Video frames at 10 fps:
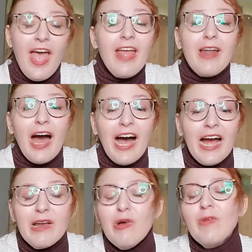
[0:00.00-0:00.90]
And
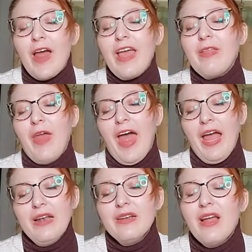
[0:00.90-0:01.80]
I don't like
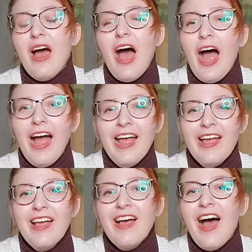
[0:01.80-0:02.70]
that. I,
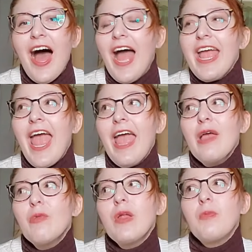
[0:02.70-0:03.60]
I
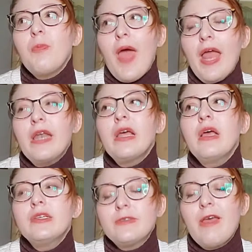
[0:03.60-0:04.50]
hate when men
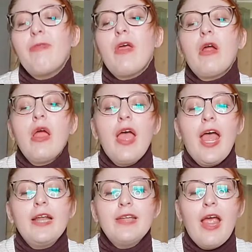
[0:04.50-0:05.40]
sit there
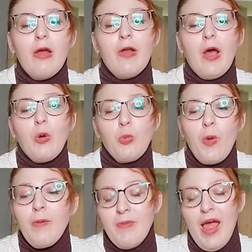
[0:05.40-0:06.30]
and tear down
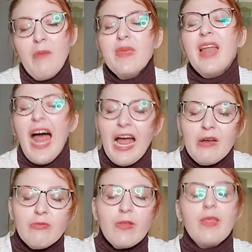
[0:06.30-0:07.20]
women. I mean, I
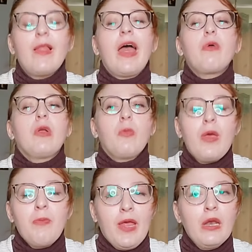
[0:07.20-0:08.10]
don't really like when
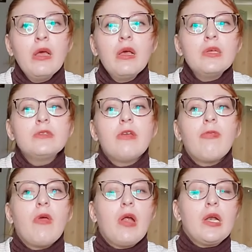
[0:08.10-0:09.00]
women
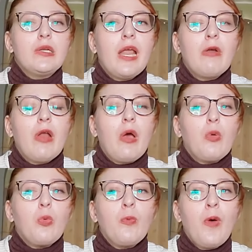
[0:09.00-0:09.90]
sit there and tear
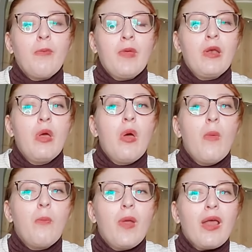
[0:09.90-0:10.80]
down women,
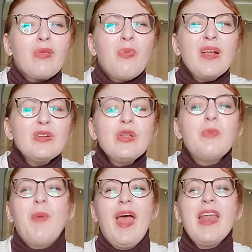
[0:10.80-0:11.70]
but especially
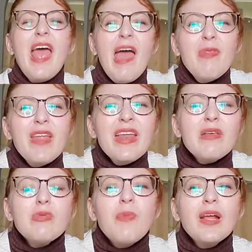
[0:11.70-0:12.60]
men, and then
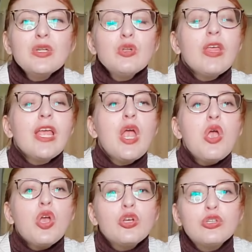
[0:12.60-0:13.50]
especially
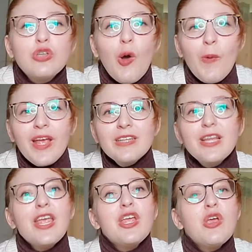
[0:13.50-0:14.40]
going
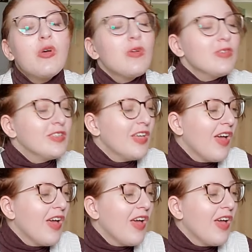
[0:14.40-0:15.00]
to use,